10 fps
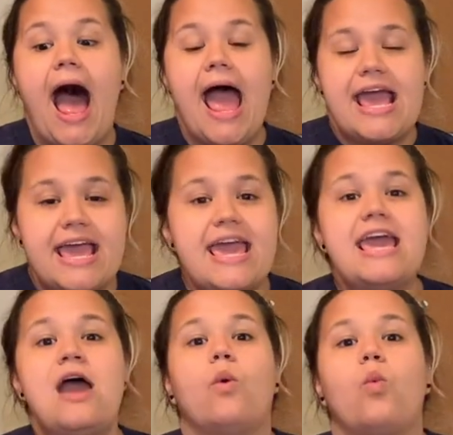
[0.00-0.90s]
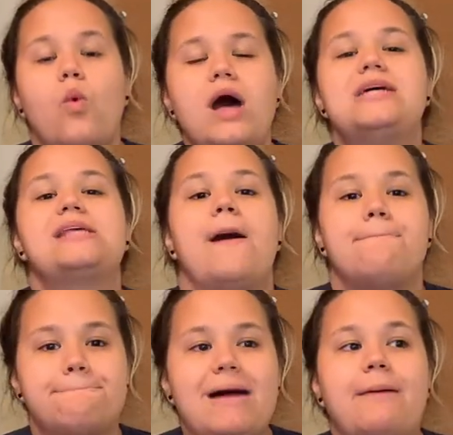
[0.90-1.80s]
He was
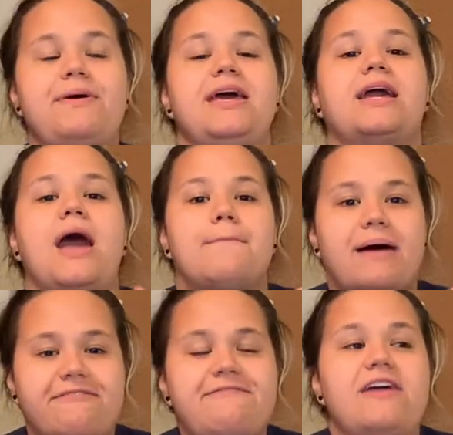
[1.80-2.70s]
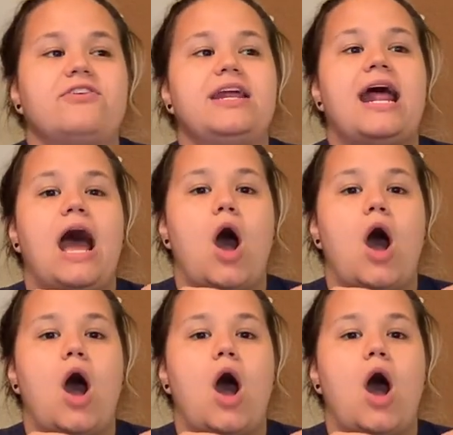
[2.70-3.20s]
my pick, my favorite.